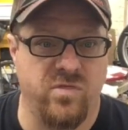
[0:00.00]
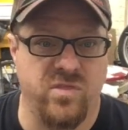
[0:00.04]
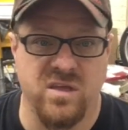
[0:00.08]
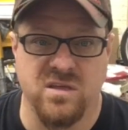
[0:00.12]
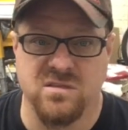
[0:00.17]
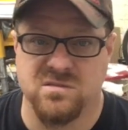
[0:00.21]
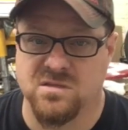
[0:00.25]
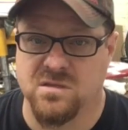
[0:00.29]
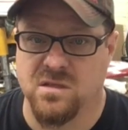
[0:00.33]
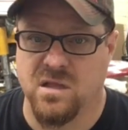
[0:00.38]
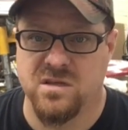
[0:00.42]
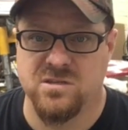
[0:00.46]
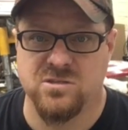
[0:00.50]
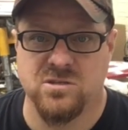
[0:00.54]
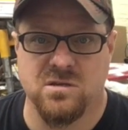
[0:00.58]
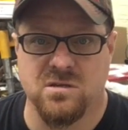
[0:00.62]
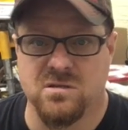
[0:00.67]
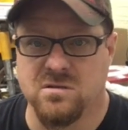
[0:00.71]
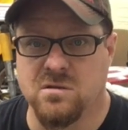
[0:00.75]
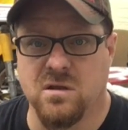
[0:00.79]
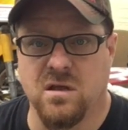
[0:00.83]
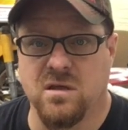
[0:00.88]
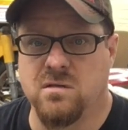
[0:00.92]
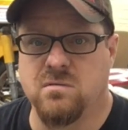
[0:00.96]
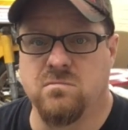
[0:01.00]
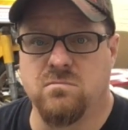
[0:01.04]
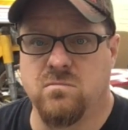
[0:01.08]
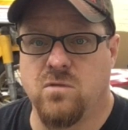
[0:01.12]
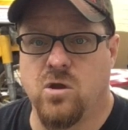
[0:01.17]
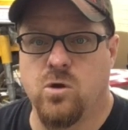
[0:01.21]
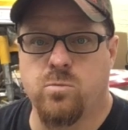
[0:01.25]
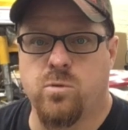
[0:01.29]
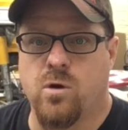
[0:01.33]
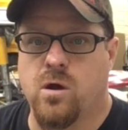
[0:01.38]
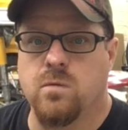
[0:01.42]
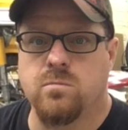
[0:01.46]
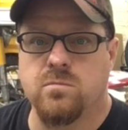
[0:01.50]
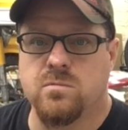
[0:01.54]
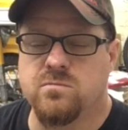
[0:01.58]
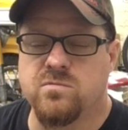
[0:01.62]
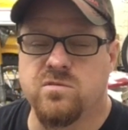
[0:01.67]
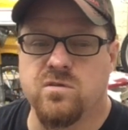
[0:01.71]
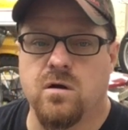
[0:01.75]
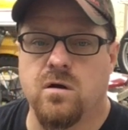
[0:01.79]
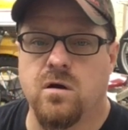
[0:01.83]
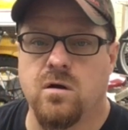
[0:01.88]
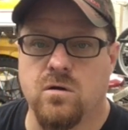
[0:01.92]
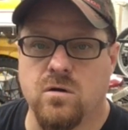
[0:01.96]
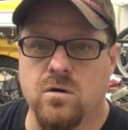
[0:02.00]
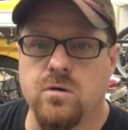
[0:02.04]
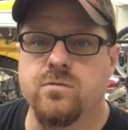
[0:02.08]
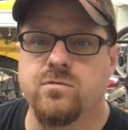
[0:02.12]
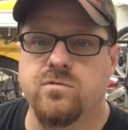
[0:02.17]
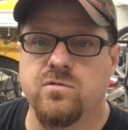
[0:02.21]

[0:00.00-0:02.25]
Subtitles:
the insulation and no problems at all.